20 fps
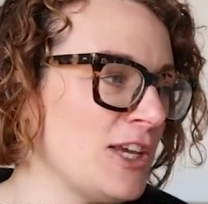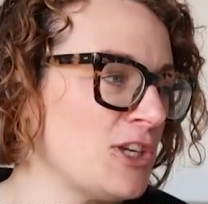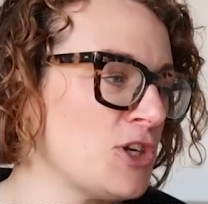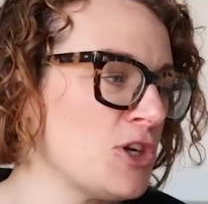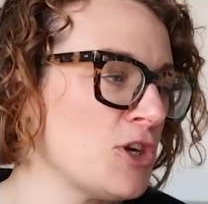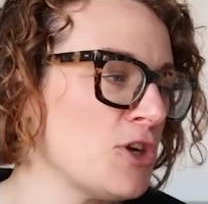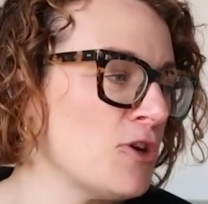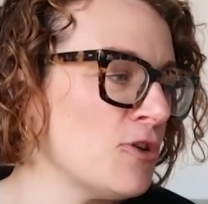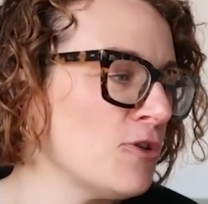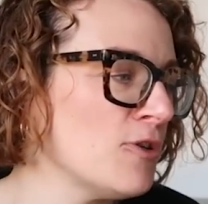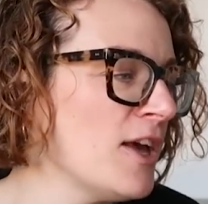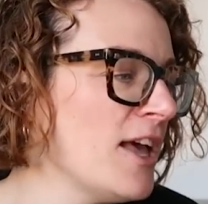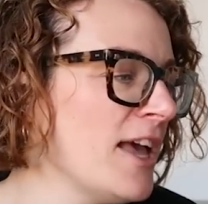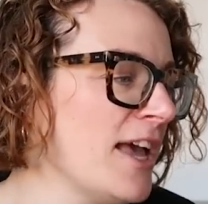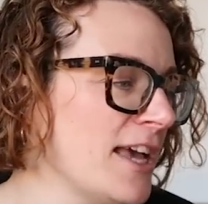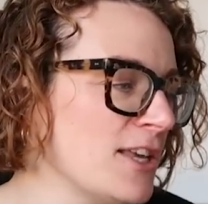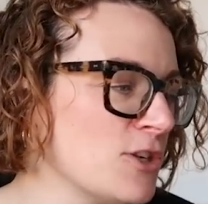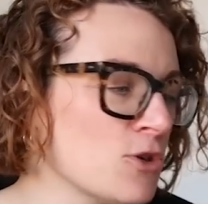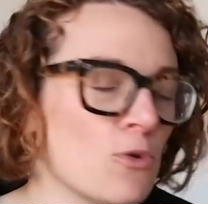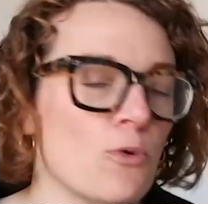issue
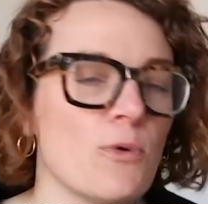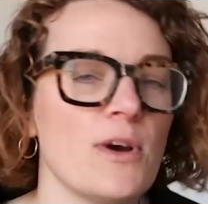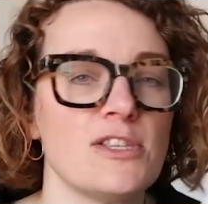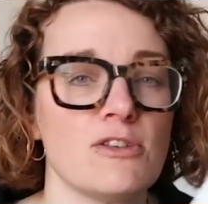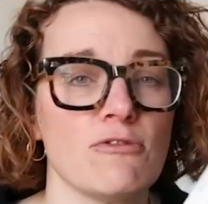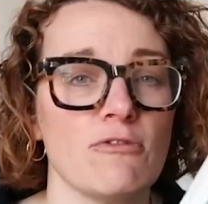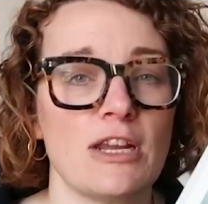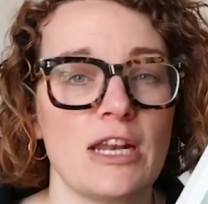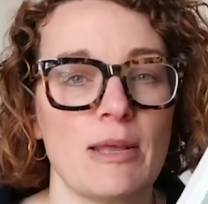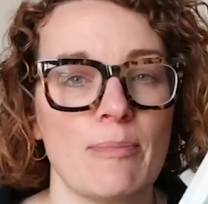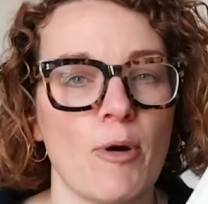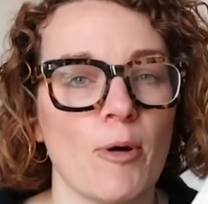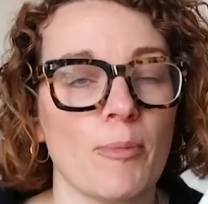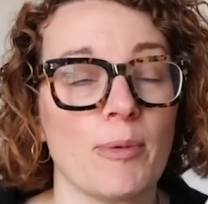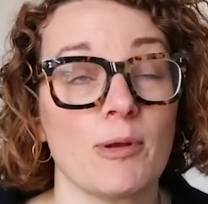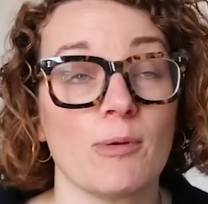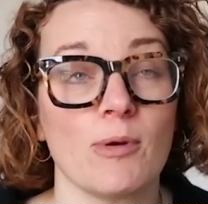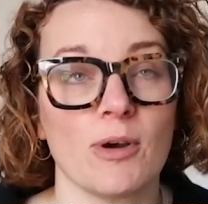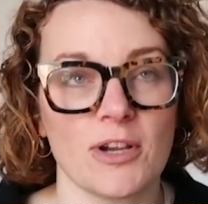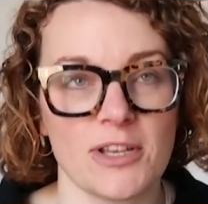is always a really
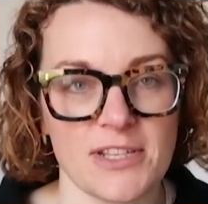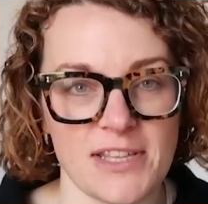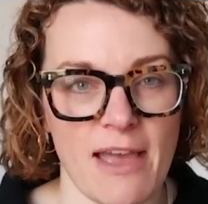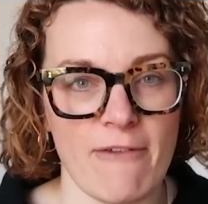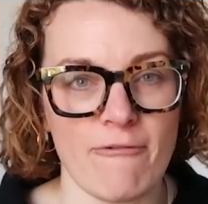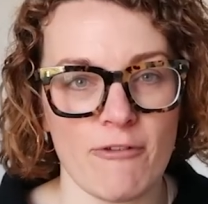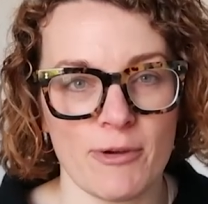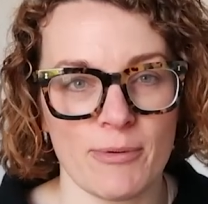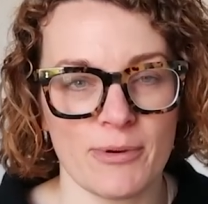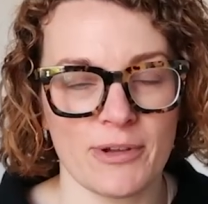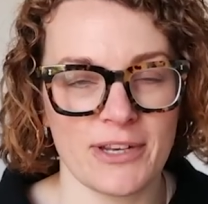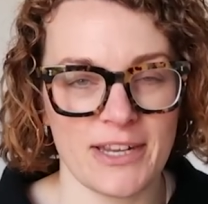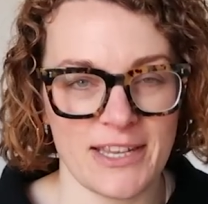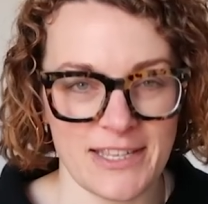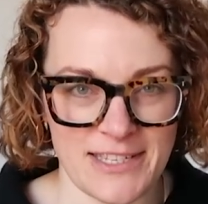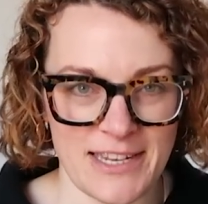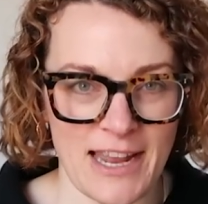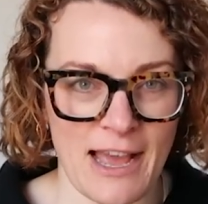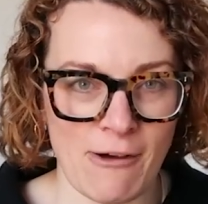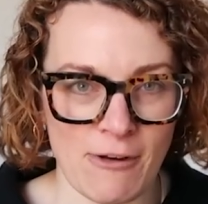popular one because everyone
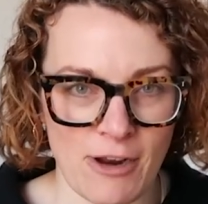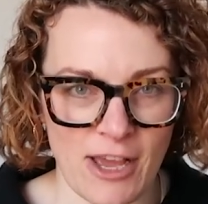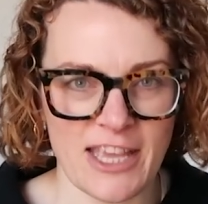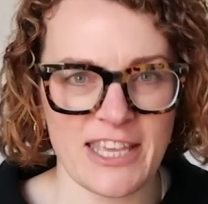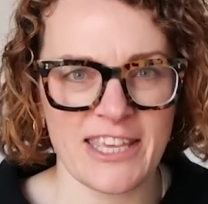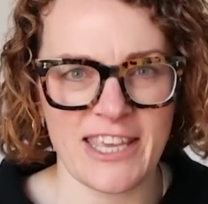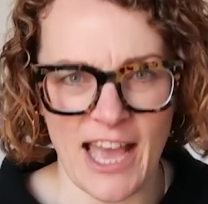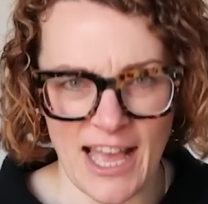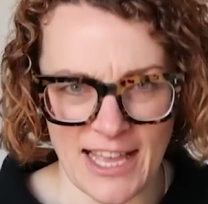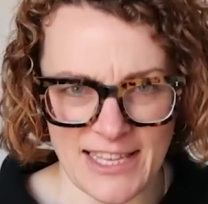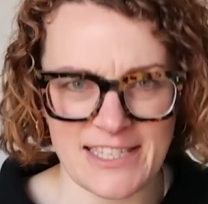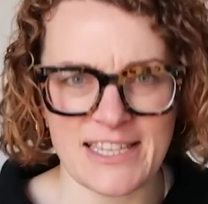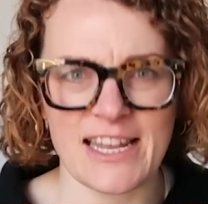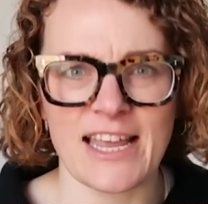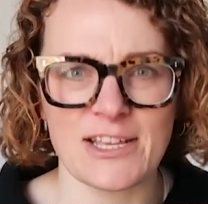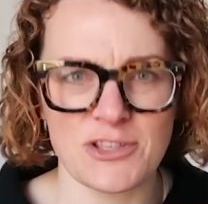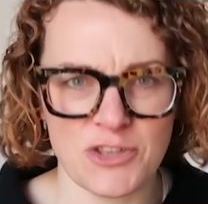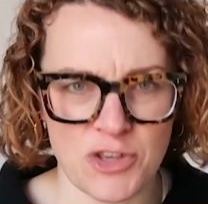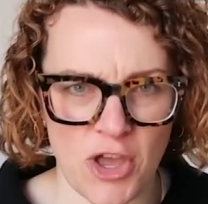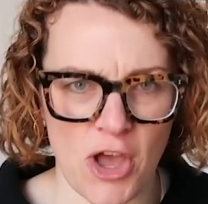is now like, yes,
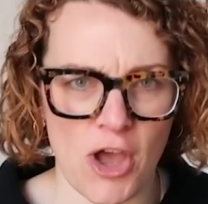let's